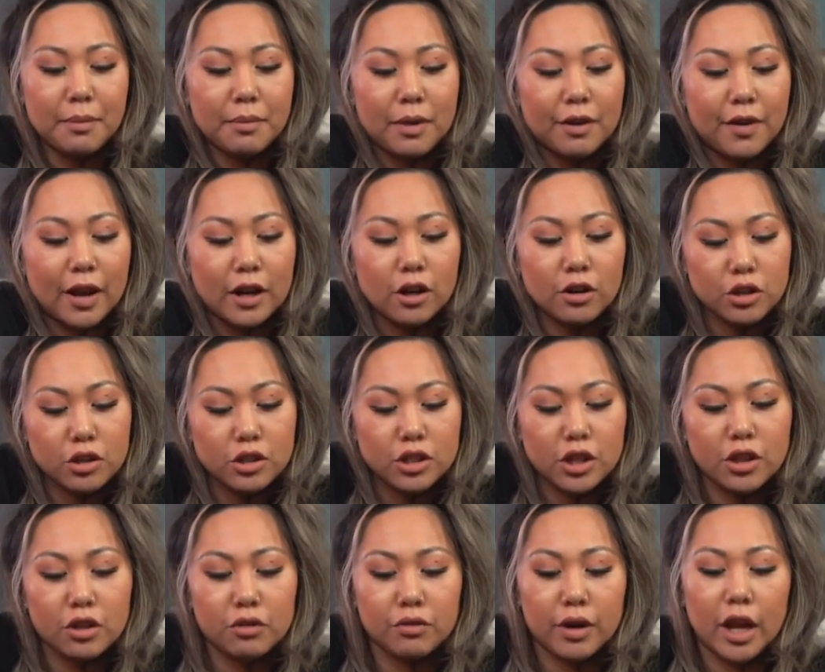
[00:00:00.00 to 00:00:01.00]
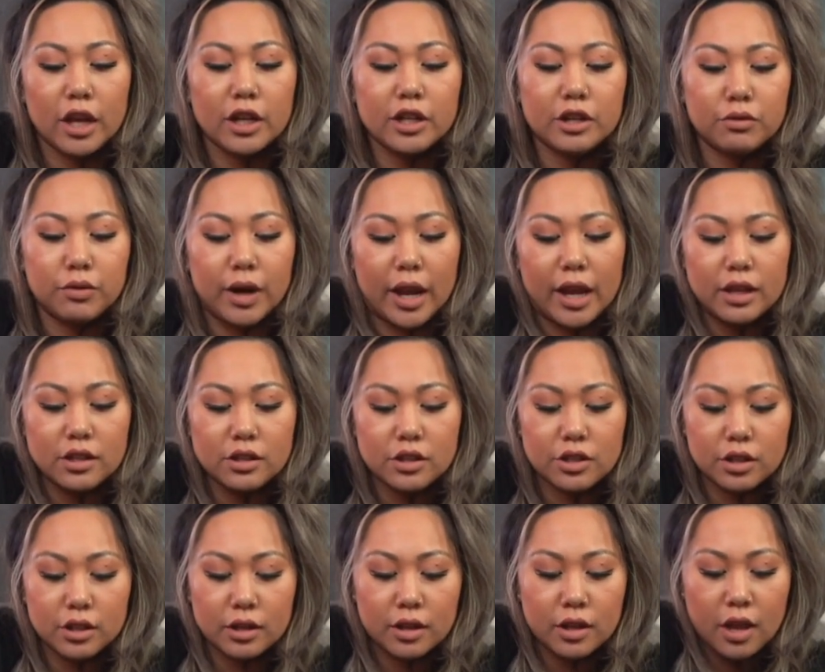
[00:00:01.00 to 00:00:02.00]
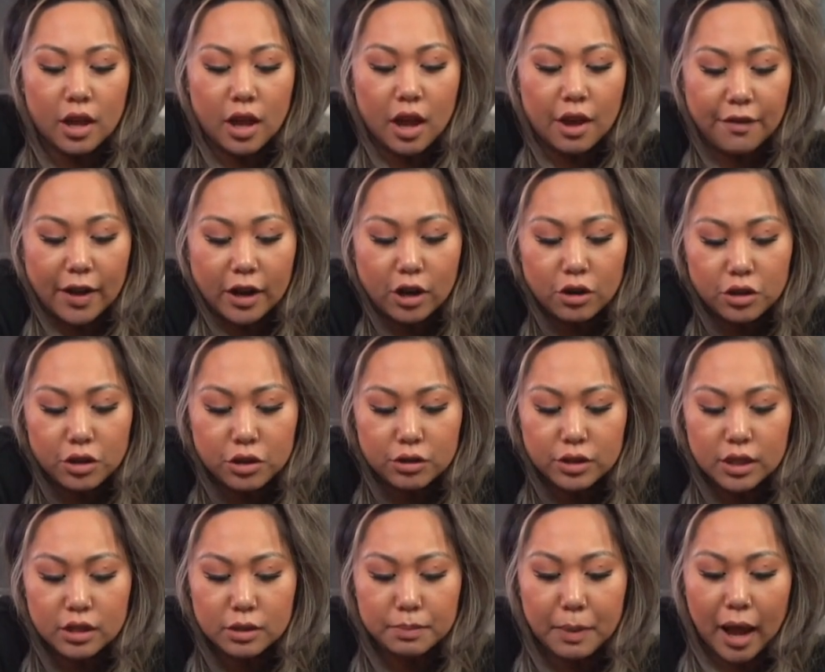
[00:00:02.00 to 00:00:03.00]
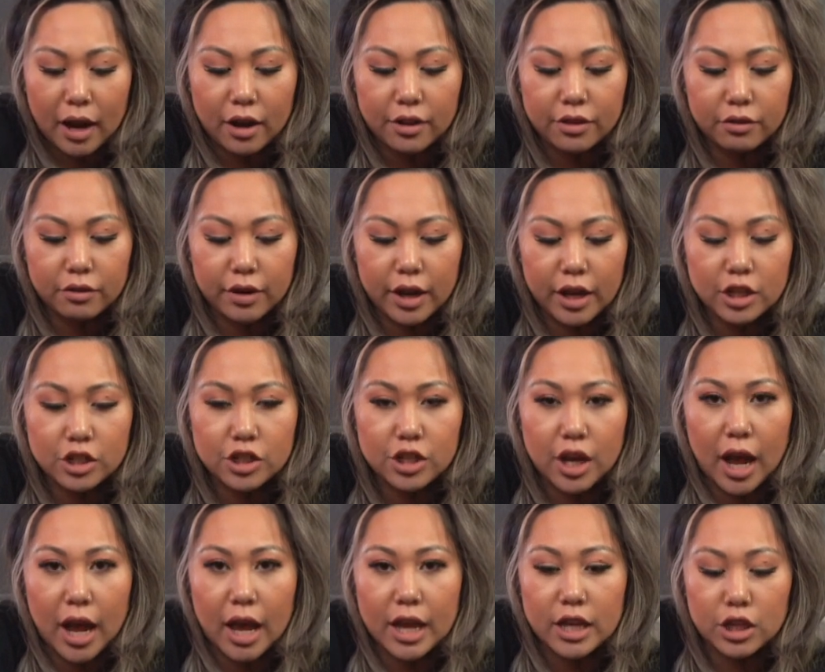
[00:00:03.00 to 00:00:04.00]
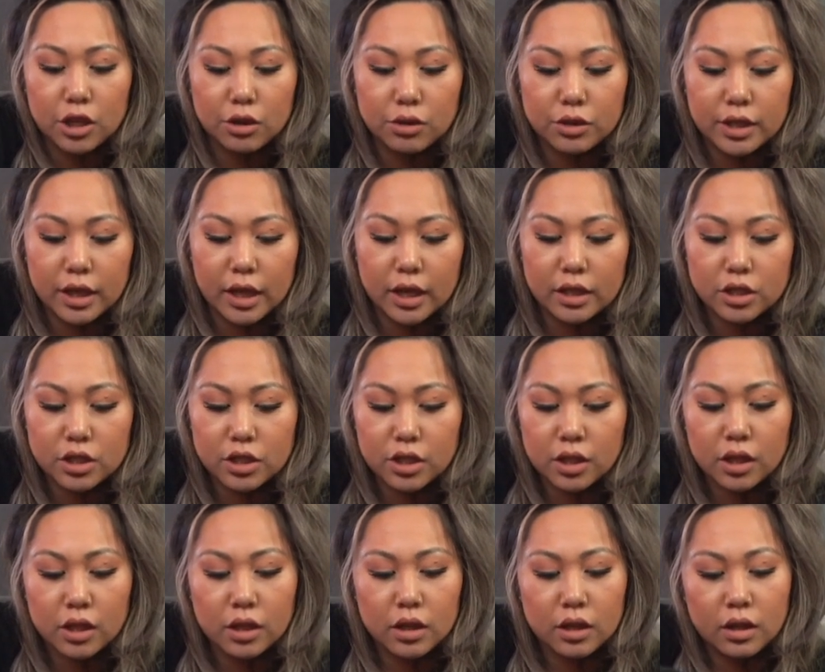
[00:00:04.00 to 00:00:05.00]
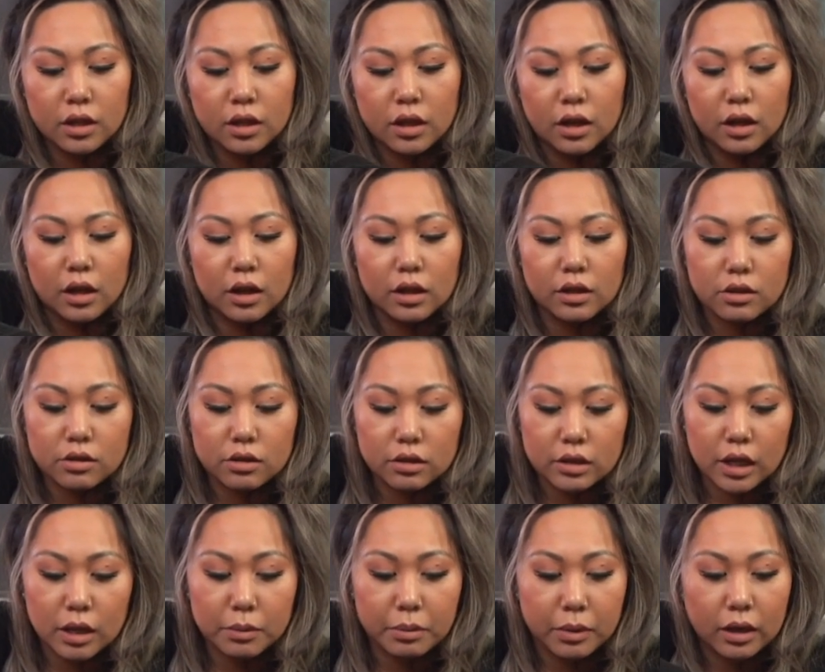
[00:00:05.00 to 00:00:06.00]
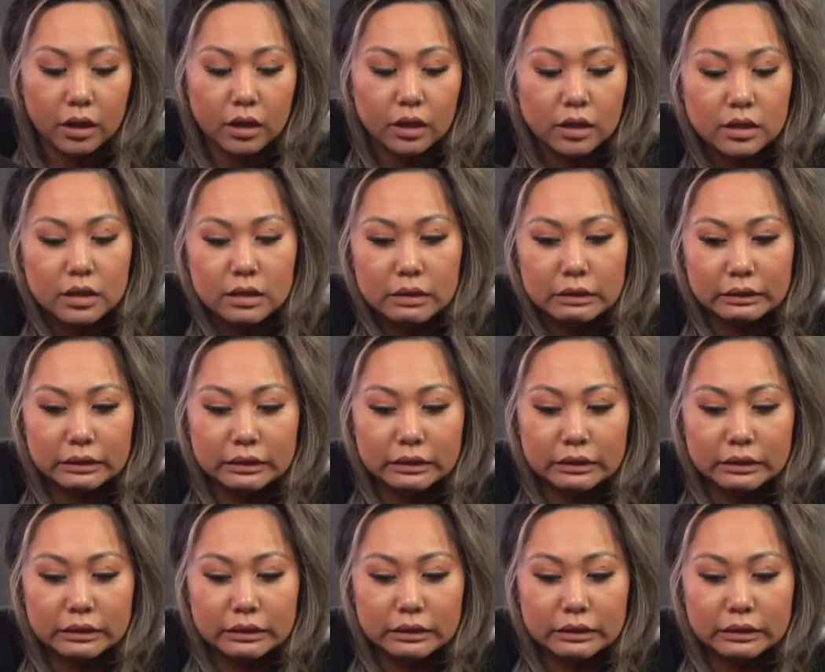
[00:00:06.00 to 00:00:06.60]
If I don't use it on the range, if I don't use this bag on the range, I use it. Those are tampons.